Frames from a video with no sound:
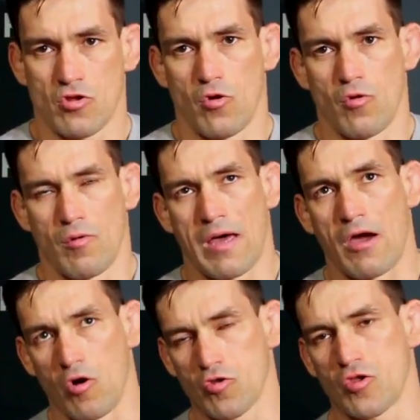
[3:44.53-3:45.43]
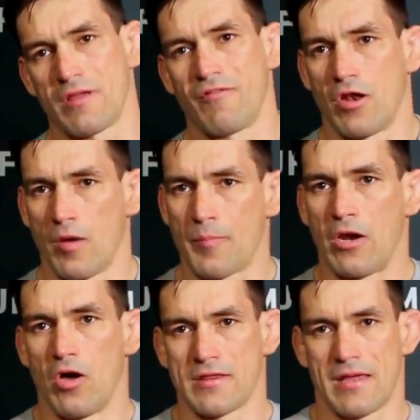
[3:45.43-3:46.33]
So I also developed
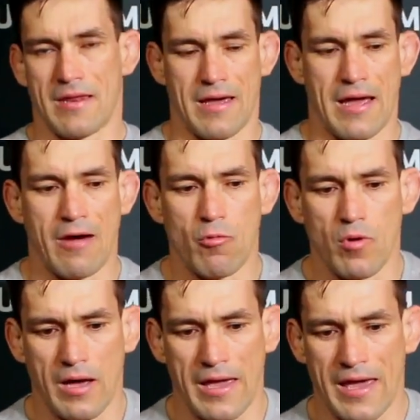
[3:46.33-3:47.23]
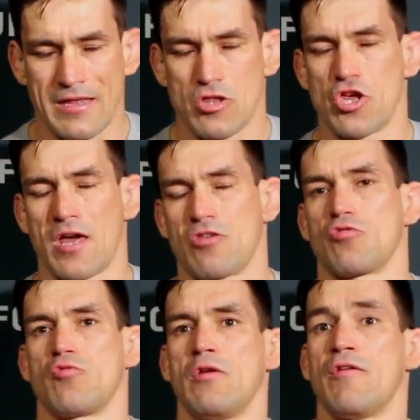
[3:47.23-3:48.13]
a lot, and I, I, I had a chance
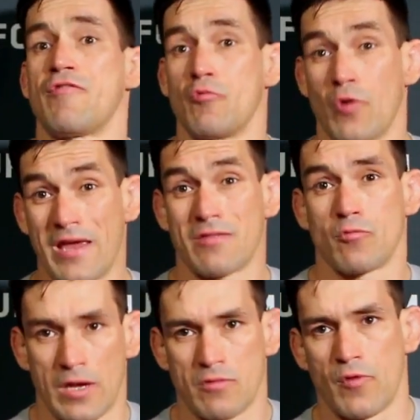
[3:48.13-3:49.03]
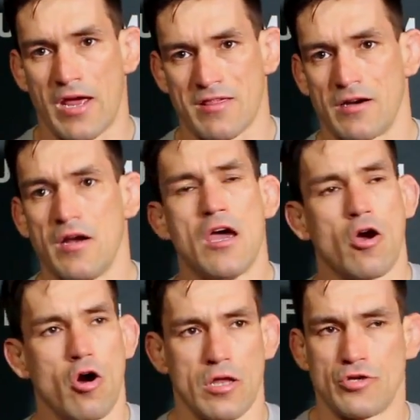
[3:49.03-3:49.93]
to train with great, great wrestler,
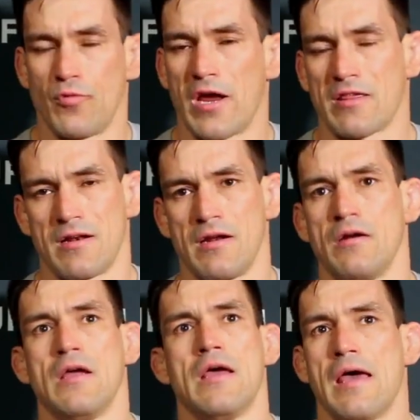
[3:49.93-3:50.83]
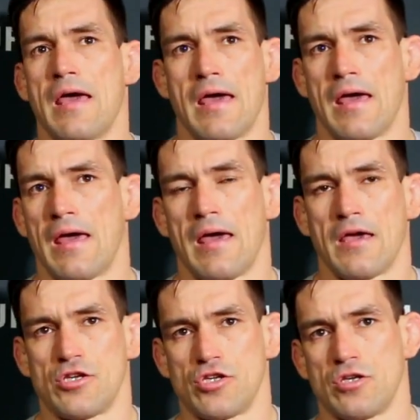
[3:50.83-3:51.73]
college wrestler,
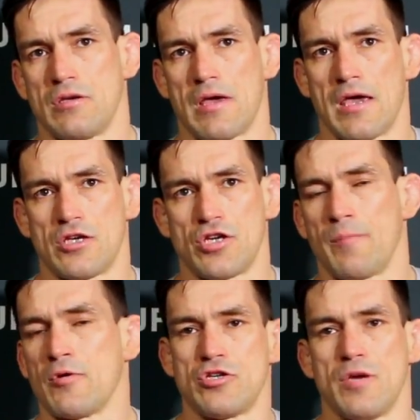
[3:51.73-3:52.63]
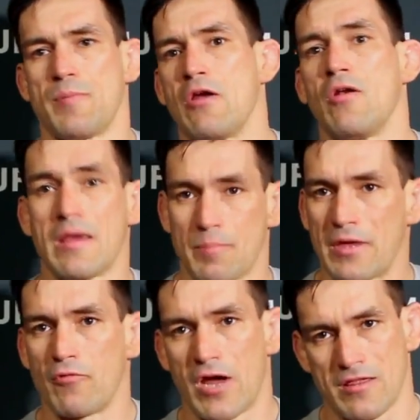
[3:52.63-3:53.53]
uh, uh, championship and
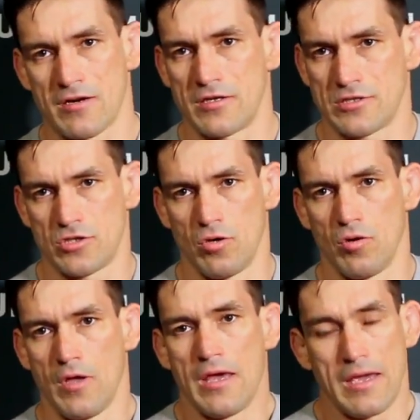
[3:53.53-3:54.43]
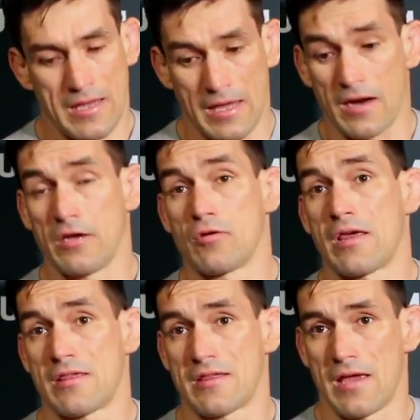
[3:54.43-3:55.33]
Olympic wrestlers. So in here,
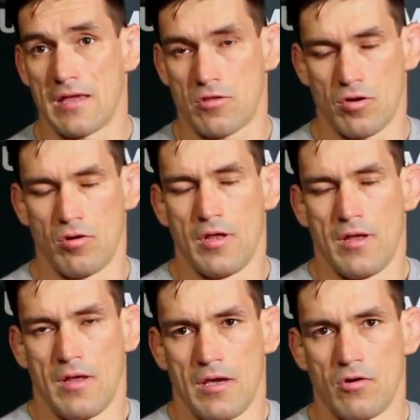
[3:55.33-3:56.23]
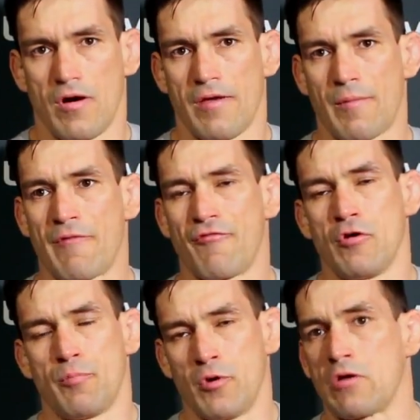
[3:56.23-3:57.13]
United States. So you know, I, I,
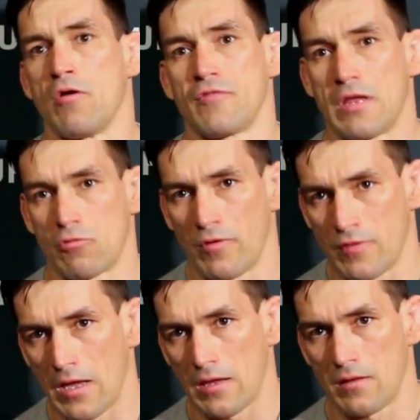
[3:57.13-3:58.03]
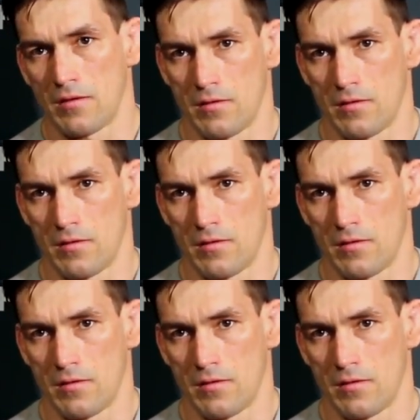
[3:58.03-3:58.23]
feel pretty confident with that.